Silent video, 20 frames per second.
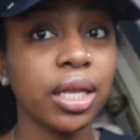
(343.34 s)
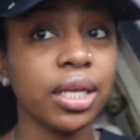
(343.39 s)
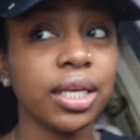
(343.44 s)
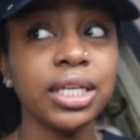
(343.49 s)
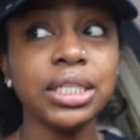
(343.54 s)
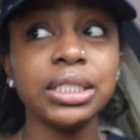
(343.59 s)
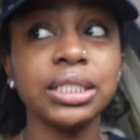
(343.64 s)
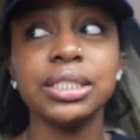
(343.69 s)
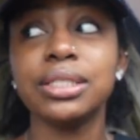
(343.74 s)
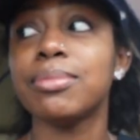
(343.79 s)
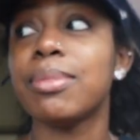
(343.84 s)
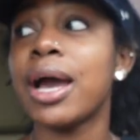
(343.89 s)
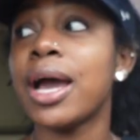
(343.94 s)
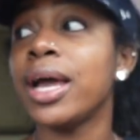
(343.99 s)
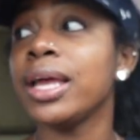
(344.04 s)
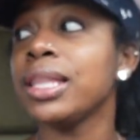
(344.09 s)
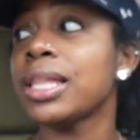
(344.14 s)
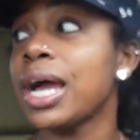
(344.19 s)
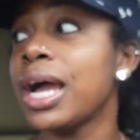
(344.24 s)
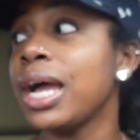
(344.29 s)
This is
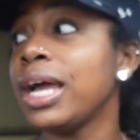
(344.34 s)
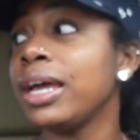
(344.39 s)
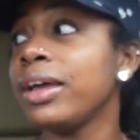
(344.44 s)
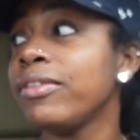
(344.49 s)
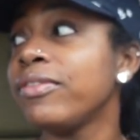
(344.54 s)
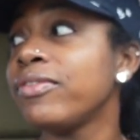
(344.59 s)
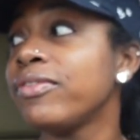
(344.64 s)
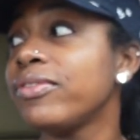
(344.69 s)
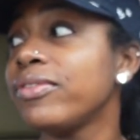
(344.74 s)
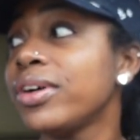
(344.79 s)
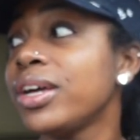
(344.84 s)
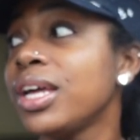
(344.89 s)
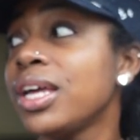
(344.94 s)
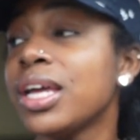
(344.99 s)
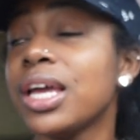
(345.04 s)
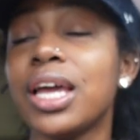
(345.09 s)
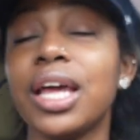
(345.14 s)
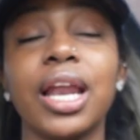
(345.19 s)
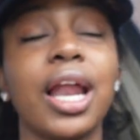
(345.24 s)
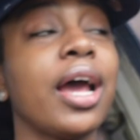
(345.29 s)
my life
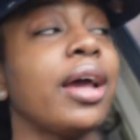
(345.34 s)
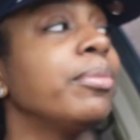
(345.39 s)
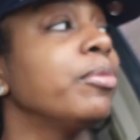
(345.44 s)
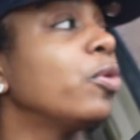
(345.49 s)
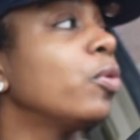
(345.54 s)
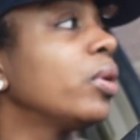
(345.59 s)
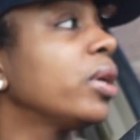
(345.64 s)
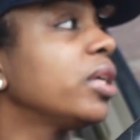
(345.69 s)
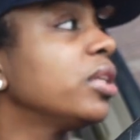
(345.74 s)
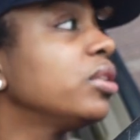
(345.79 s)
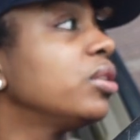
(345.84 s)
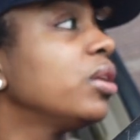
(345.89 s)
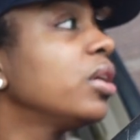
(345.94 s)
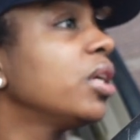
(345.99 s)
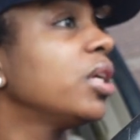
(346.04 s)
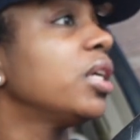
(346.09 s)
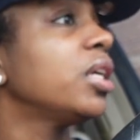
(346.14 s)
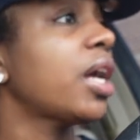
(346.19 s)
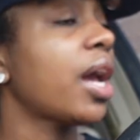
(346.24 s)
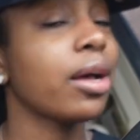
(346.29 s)
and I'm going
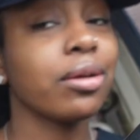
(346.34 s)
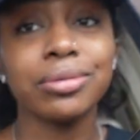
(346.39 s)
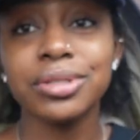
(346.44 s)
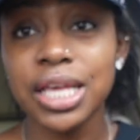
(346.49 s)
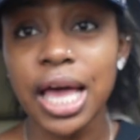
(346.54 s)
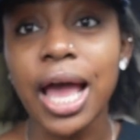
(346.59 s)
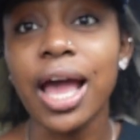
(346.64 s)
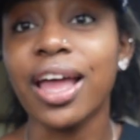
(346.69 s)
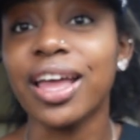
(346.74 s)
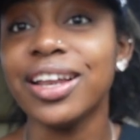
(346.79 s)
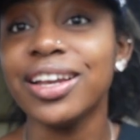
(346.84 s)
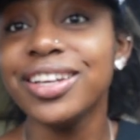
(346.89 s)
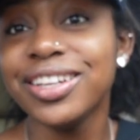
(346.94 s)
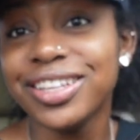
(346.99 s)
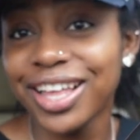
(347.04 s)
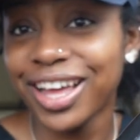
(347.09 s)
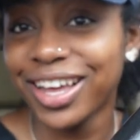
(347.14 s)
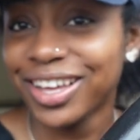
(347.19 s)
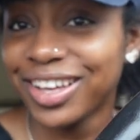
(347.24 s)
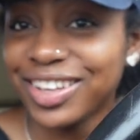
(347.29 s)
outside.
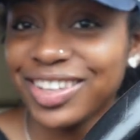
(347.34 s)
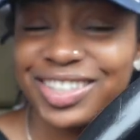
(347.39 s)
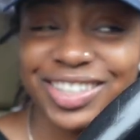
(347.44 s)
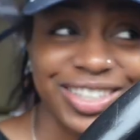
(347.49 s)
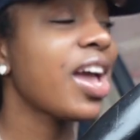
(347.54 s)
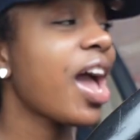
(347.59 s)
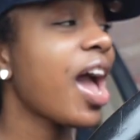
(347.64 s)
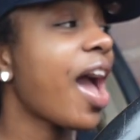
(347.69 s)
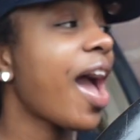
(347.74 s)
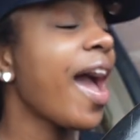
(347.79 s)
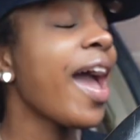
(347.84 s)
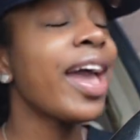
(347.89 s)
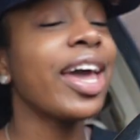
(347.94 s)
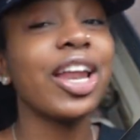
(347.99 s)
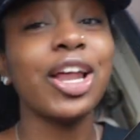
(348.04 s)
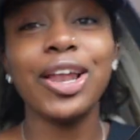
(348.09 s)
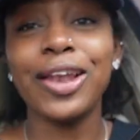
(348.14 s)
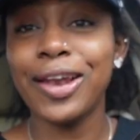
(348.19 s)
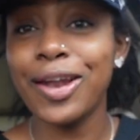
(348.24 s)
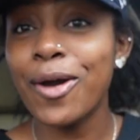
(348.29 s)
like, I
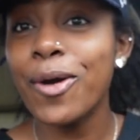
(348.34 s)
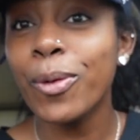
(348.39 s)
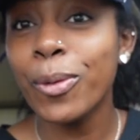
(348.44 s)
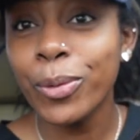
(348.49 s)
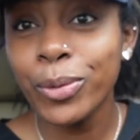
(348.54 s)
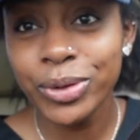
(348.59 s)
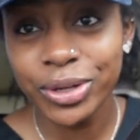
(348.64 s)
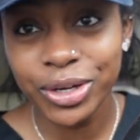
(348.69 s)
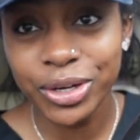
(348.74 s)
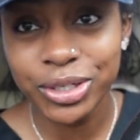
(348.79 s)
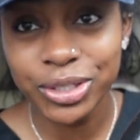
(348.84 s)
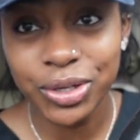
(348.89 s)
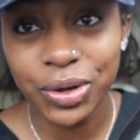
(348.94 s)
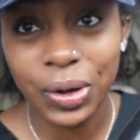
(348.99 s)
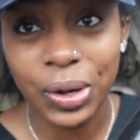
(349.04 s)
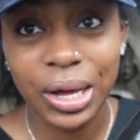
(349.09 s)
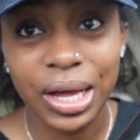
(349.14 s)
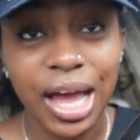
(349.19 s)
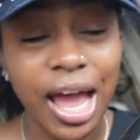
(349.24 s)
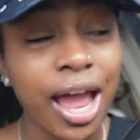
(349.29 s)
had a long year, y'all.
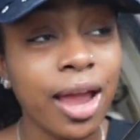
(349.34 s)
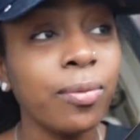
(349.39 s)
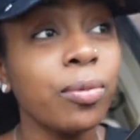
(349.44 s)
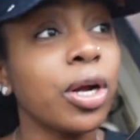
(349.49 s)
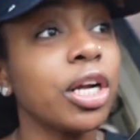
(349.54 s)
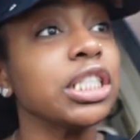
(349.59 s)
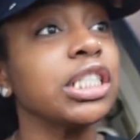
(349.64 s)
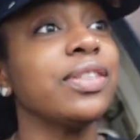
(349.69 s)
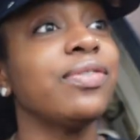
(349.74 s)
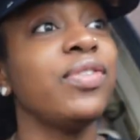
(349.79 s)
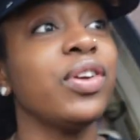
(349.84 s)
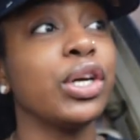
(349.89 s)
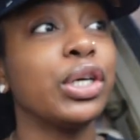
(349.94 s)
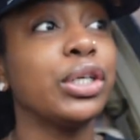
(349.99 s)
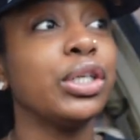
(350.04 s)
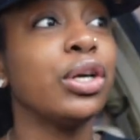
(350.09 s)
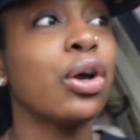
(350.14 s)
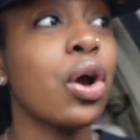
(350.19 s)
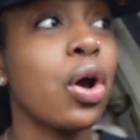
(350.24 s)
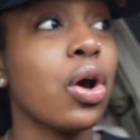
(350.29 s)
I worked
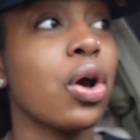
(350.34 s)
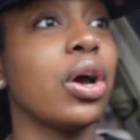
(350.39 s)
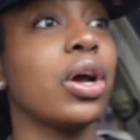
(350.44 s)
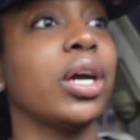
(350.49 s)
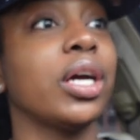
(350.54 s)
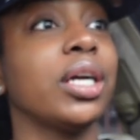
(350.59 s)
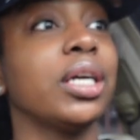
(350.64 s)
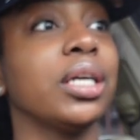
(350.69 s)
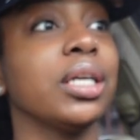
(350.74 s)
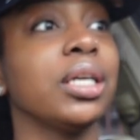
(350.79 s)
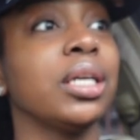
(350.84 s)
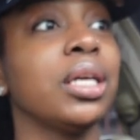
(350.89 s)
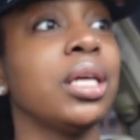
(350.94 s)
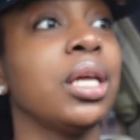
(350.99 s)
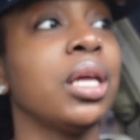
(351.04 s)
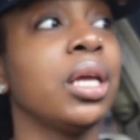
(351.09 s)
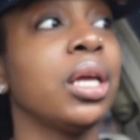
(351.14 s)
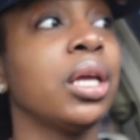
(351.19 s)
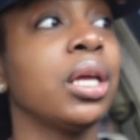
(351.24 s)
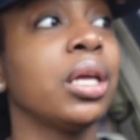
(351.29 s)
very hard.
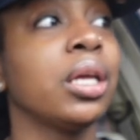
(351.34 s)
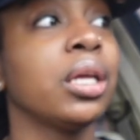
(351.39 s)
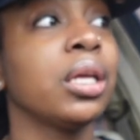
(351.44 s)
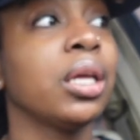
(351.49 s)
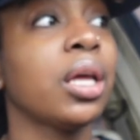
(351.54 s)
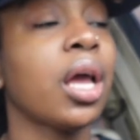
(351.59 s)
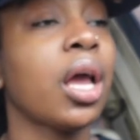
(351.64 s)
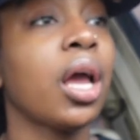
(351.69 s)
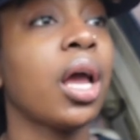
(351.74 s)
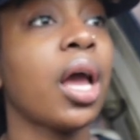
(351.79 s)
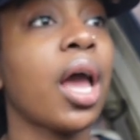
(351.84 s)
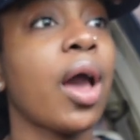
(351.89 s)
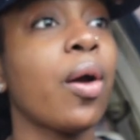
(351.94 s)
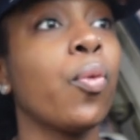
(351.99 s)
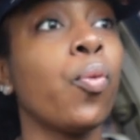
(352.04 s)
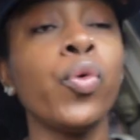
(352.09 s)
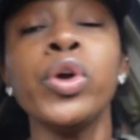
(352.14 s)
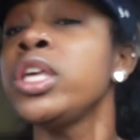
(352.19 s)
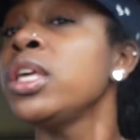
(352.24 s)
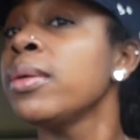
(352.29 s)

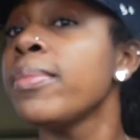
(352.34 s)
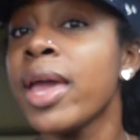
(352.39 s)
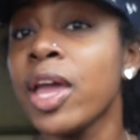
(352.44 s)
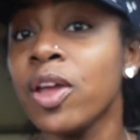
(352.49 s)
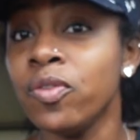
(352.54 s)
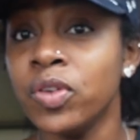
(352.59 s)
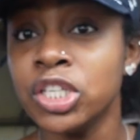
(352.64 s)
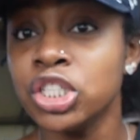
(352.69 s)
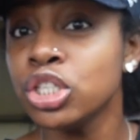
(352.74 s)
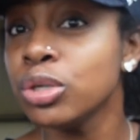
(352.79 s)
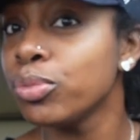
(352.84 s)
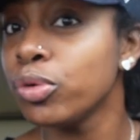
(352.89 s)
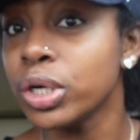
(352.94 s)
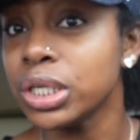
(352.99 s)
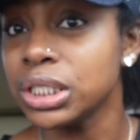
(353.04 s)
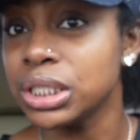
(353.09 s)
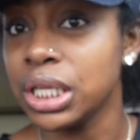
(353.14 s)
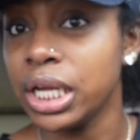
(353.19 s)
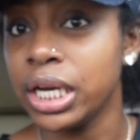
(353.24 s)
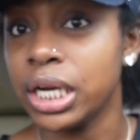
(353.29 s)
We can make vision
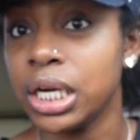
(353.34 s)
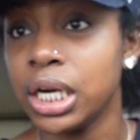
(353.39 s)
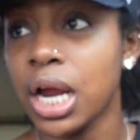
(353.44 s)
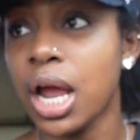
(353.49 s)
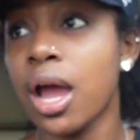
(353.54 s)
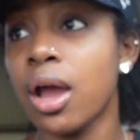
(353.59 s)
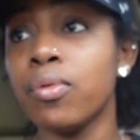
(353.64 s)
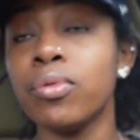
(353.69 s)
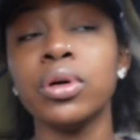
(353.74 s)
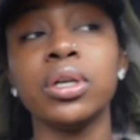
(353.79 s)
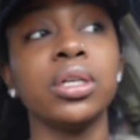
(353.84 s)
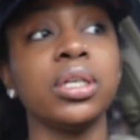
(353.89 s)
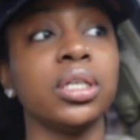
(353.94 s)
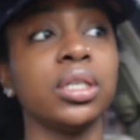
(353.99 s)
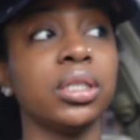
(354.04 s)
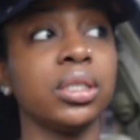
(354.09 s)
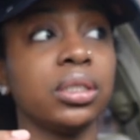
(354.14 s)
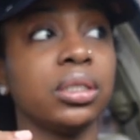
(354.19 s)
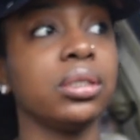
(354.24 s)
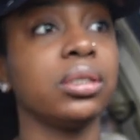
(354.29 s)
boards later. I want
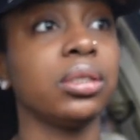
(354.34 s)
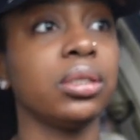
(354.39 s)
to,